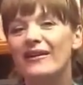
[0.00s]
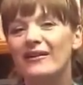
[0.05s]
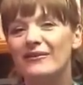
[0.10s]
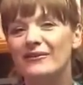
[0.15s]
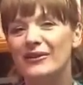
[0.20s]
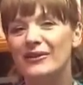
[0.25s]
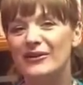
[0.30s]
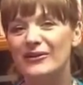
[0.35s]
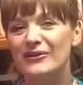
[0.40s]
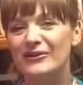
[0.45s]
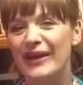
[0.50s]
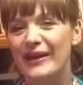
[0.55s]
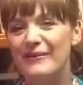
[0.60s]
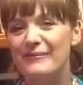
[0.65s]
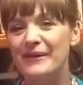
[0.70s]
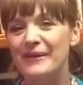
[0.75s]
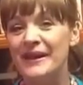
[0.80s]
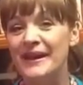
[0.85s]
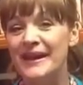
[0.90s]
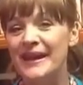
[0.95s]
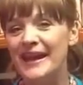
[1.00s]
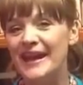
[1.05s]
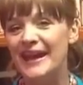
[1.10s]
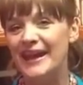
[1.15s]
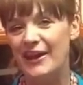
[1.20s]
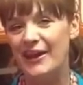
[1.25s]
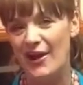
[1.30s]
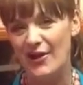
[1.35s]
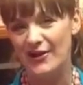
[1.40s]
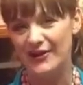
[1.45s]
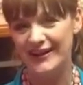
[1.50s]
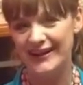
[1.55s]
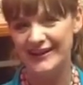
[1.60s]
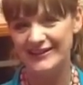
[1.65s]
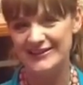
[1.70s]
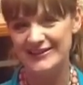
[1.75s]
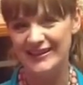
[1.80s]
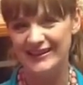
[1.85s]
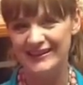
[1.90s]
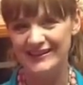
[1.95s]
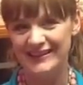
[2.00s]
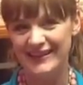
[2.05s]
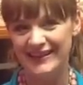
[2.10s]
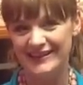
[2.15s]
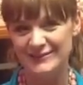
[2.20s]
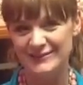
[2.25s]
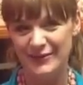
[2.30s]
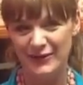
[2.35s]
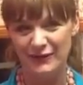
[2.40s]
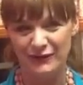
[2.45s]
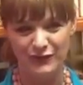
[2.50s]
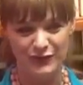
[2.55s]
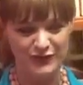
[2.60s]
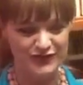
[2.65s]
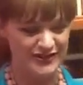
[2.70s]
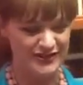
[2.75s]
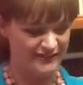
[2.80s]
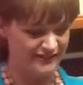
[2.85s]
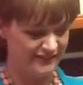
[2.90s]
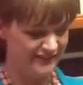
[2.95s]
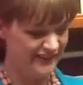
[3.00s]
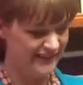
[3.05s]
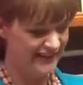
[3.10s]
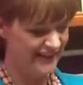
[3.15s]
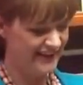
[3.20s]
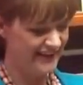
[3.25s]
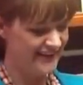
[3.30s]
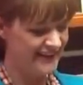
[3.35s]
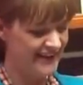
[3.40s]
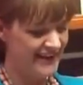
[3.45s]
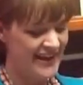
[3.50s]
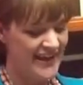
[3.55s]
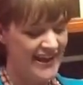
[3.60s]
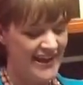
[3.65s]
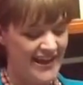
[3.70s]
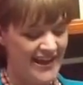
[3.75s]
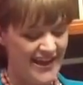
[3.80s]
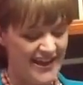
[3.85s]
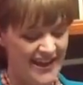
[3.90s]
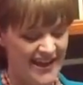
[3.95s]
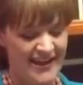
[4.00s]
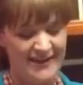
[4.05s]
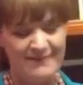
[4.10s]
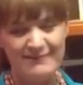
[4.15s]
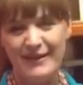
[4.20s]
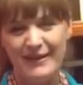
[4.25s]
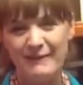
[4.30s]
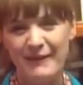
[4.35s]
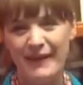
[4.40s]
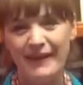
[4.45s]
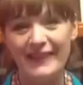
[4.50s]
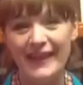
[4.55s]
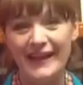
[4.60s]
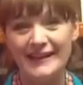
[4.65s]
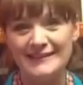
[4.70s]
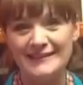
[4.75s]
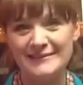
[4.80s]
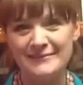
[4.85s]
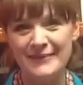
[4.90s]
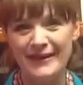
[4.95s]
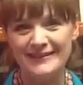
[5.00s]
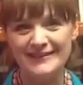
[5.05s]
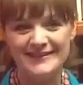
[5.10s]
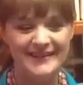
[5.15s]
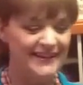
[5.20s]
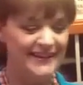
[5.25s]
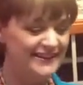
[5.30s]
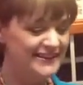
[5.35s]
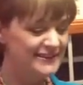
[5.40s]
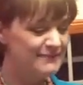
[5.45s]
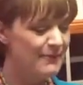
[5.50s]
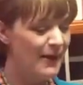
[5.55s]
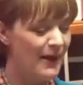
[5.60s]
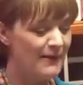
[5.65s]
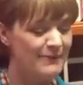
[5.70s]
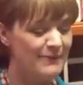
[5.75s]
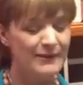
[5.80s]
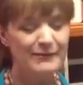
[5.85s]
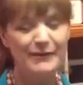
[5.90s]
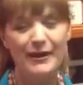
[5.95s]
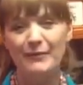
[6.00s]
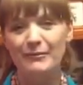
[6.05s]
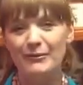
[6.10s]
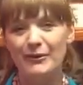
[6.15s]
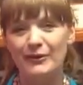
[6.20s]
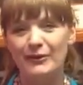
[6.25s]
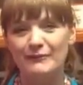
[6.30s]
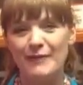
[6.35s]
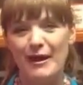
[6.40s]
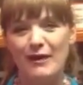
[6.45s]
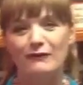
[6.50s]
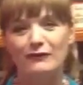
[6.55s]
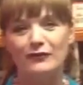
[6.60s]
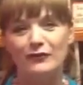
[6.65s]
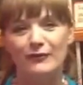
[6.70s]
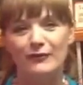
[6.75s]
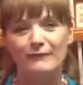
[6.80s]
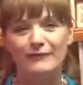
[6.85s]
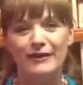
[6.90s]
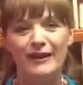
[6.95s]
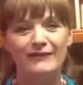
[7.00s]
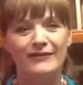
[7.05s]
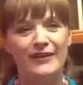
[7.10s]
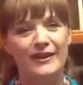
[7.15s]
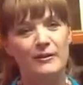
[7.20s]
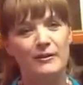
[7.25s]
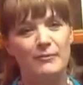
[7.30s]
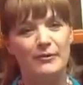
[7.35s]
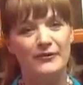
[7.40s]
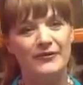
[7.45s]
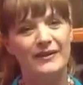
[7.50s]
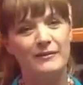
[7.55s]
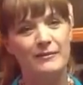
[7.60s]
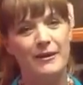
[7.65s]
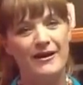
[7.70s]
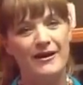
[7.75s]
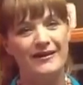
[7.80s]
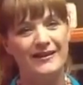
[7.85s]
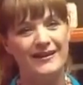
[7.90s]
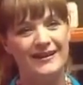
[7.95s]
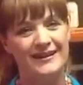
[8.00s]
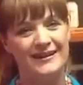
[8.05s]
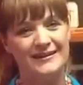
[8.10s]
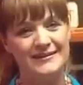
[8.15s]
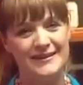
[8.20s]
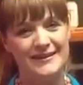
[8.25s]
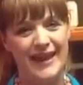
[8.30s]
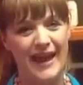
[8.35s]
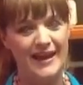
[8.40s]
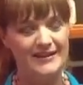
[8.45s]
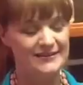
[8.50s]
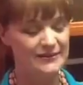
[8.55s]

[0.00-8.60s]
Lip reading: it will hold up in our kitchen because we have 4 children and they make lots of messes. But maybe I'll pull them out for when we have like a birthday party and it's guests